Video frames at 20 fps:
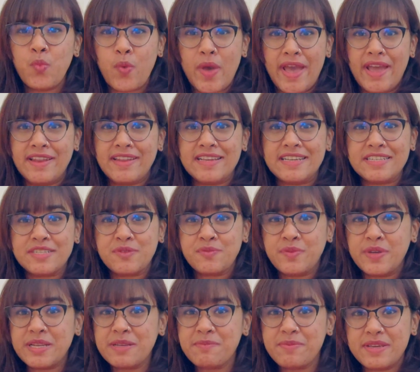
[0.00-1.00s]
where
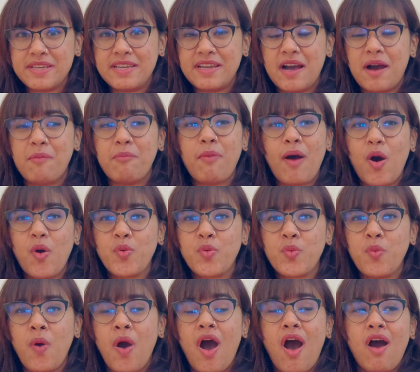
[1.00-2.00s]
it will be about,
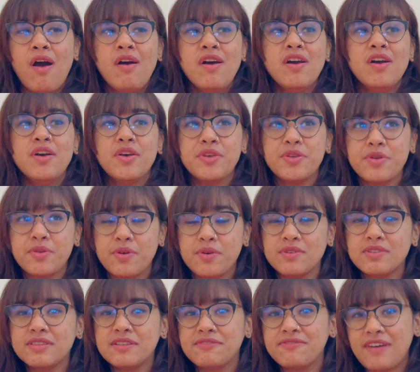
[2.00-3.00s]
you
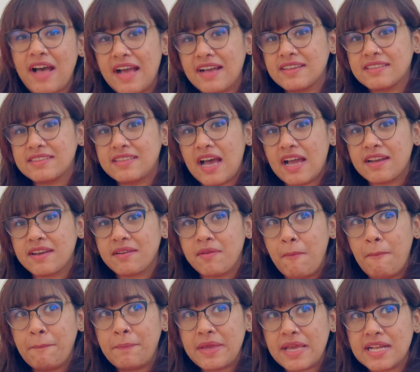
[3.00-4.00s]
know, the fact that
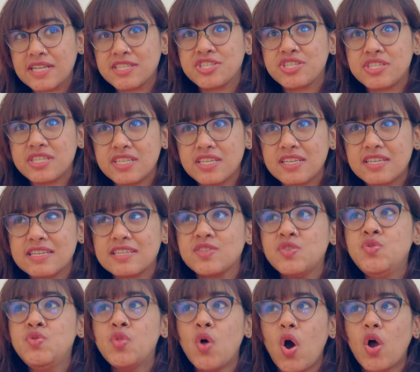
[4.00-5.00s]
PhD
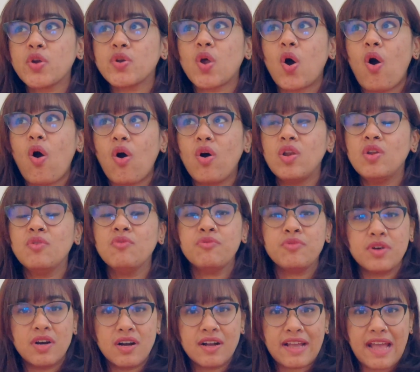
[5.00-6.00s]
is not all
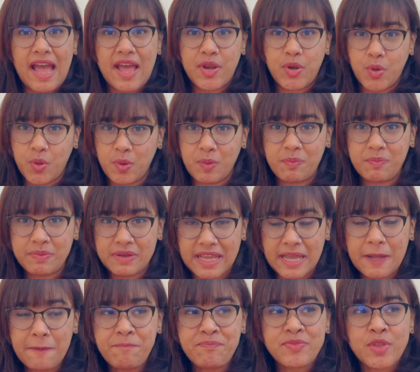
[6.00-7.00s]
work and no
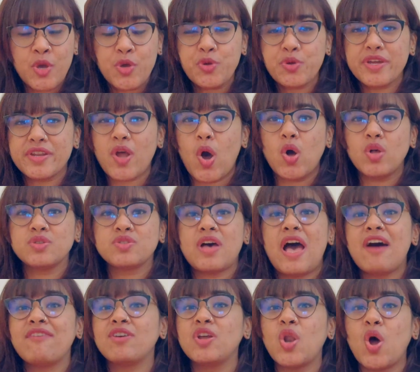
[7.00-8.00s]
play. You can also
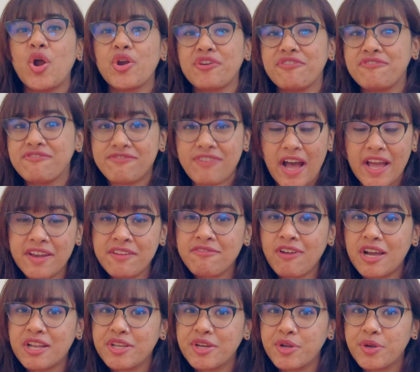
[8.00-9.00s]
have a lot of fun
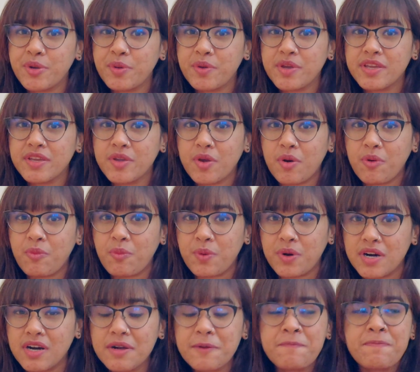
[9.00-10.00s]
while you're doing your
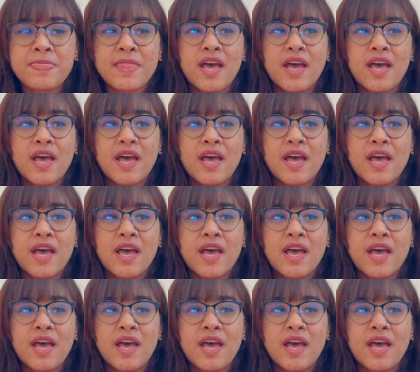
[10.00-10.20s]
work.